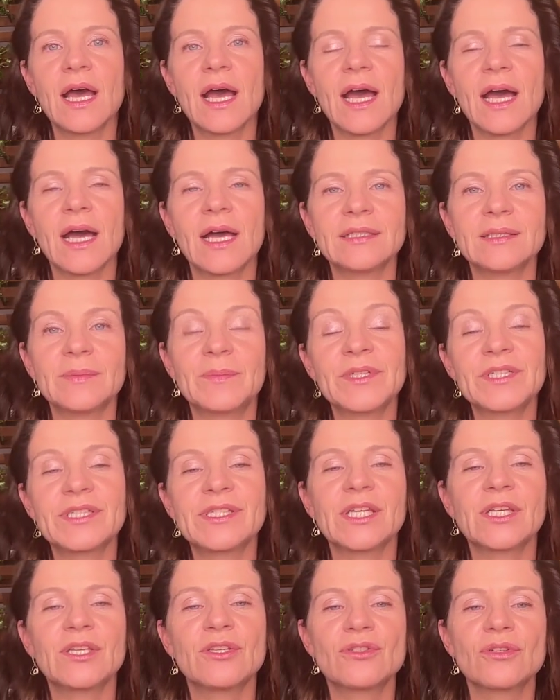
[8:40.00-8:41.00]
the
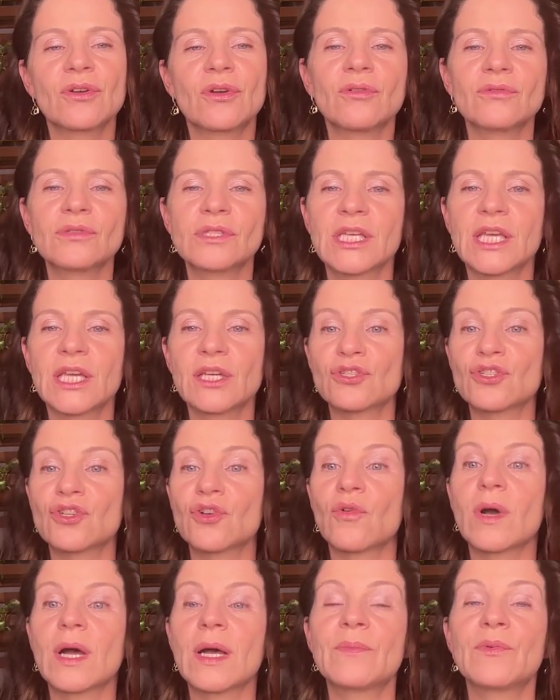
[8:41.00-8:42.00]
persecution codes can
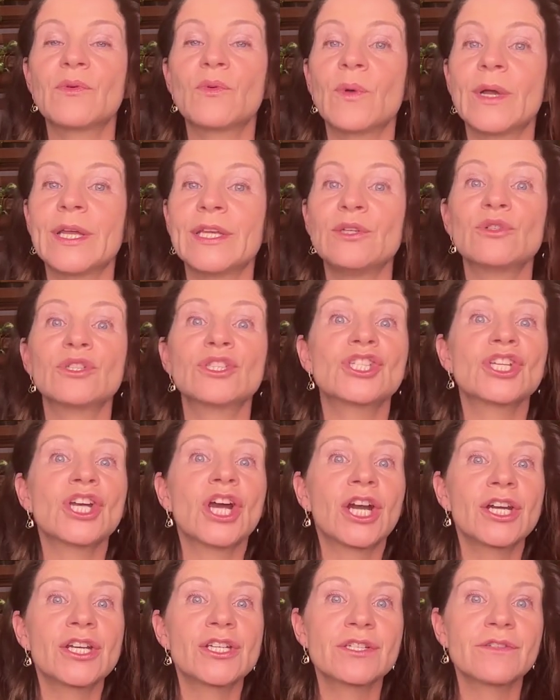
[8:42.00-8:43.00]
show up when you're
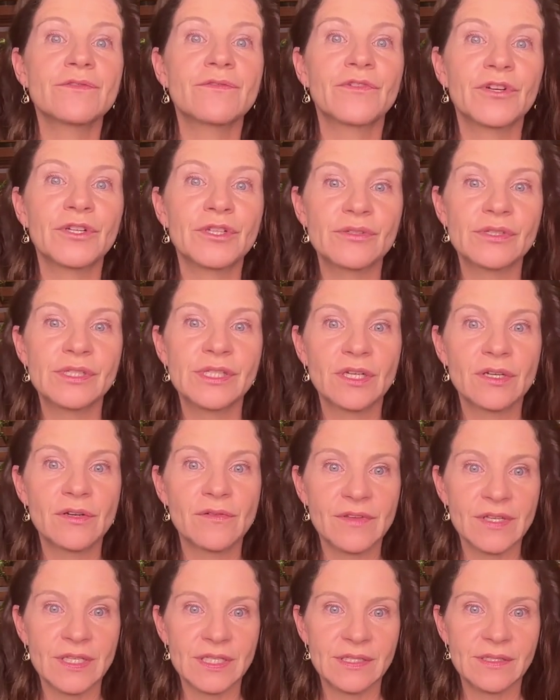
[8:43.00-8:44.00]
charging for your
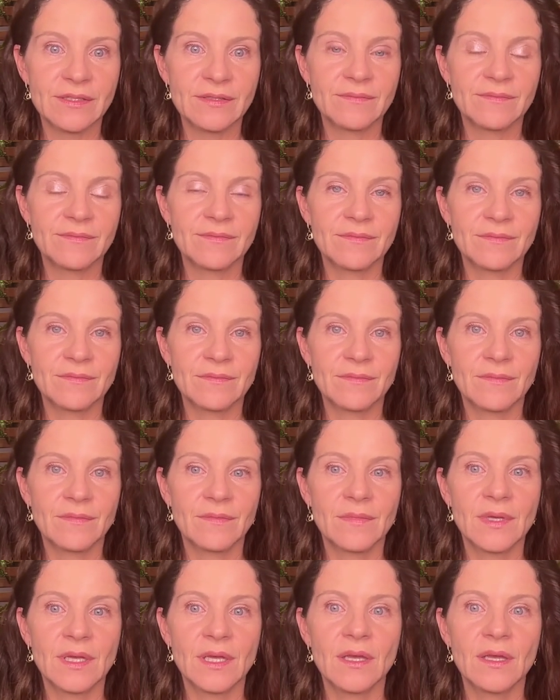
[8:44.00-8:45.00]
service,
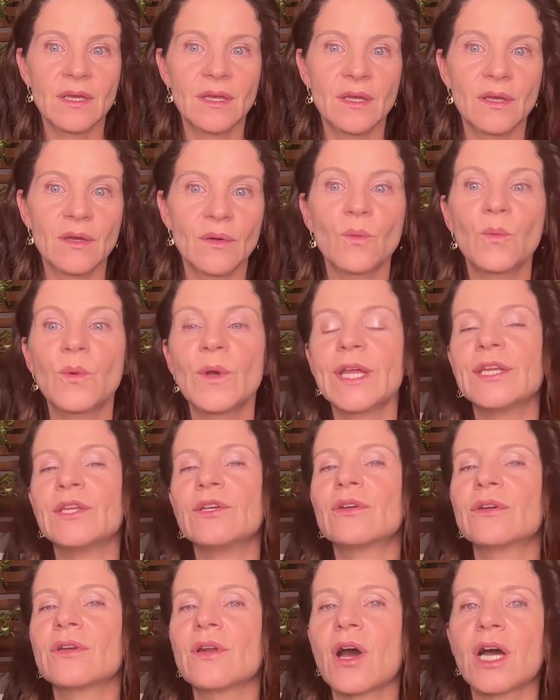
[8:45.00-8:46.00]
when
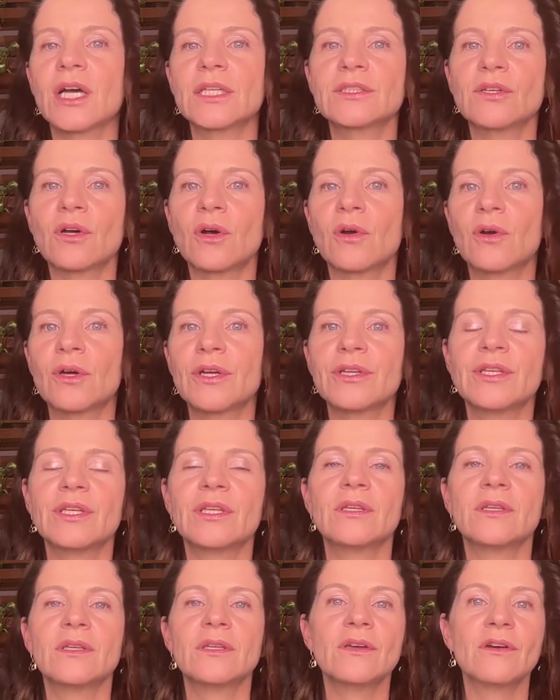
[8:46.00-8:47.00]
you're not
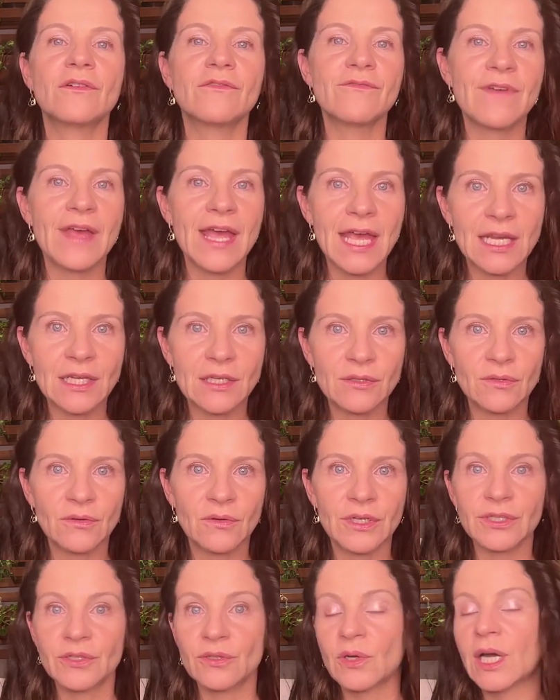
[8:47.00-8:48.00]
owning your value,
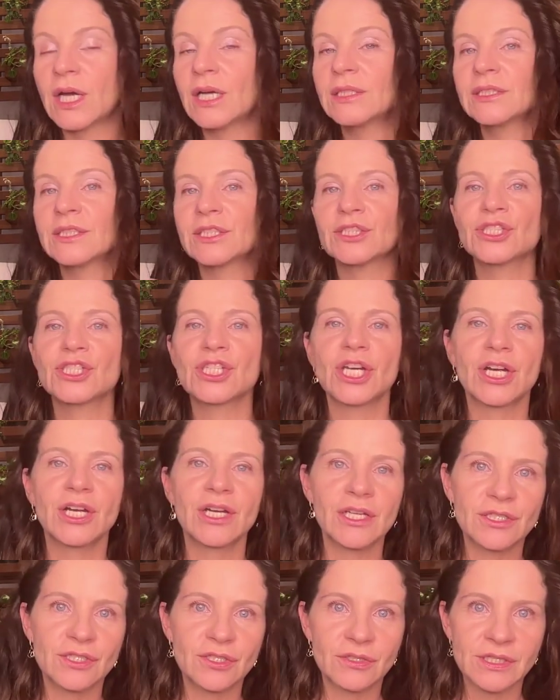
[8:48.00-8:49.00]
or you
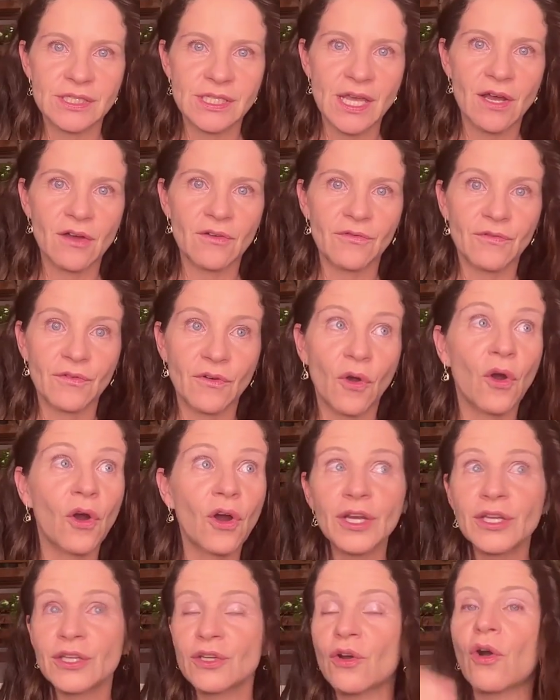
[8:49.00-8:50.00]
undercharge yourself,
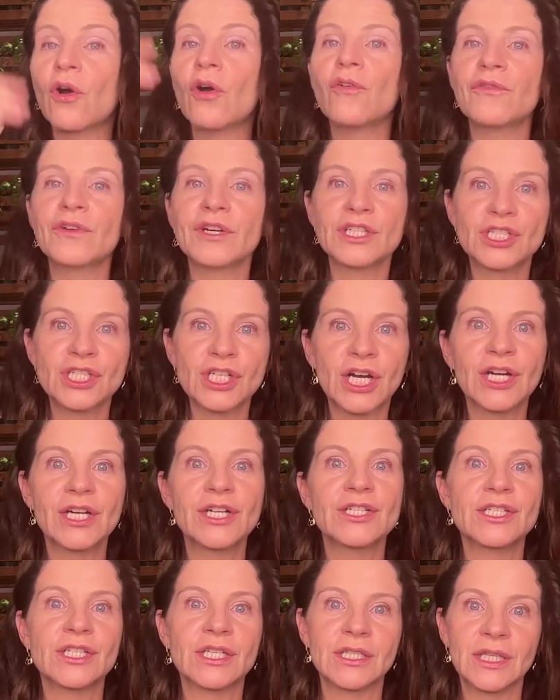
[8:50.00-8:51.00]
or you're
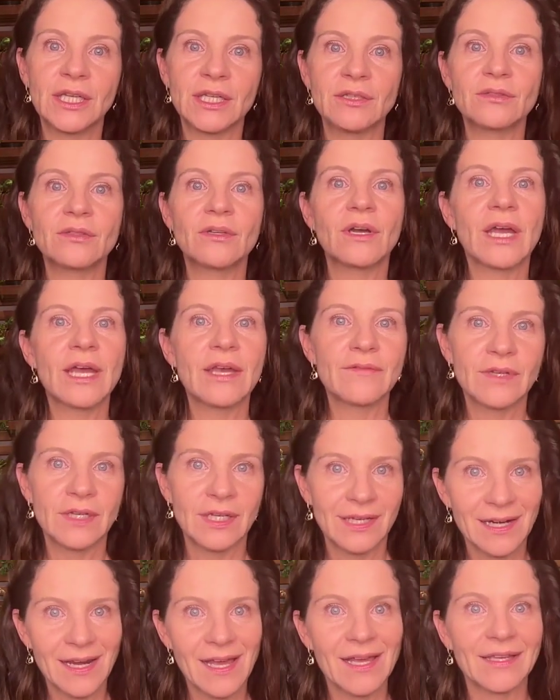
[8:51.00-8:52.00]
overcharging and then you don't have
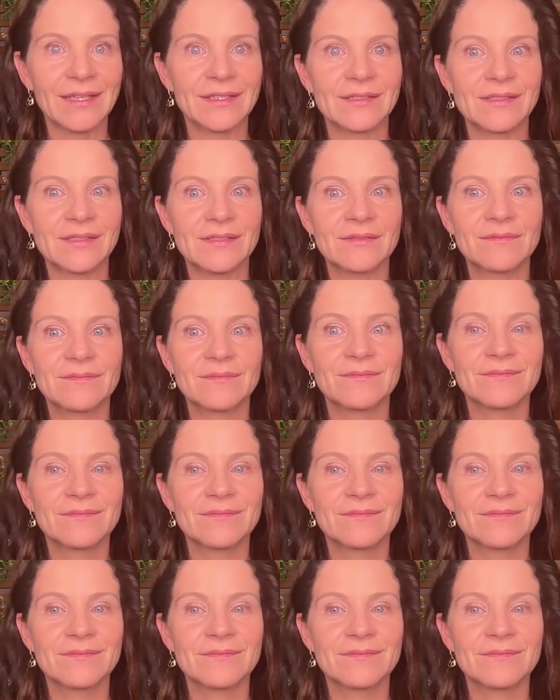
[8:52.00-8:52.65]
any clients.